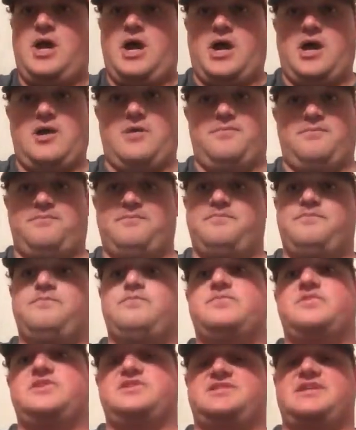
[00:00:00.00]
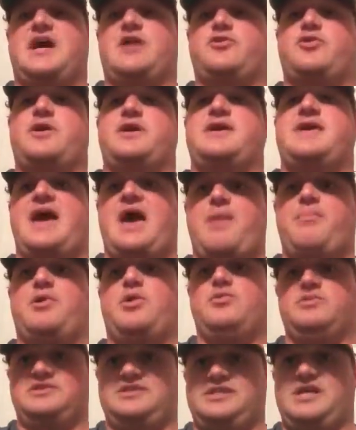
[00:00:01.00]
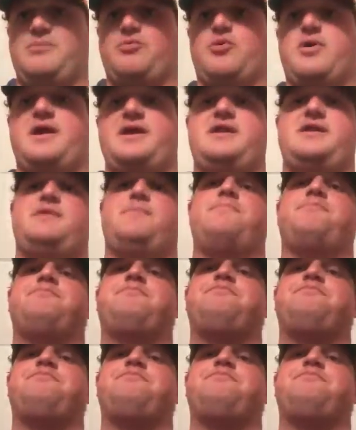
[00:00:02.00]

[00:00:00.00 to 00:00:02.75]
the South Korean capital was liberated.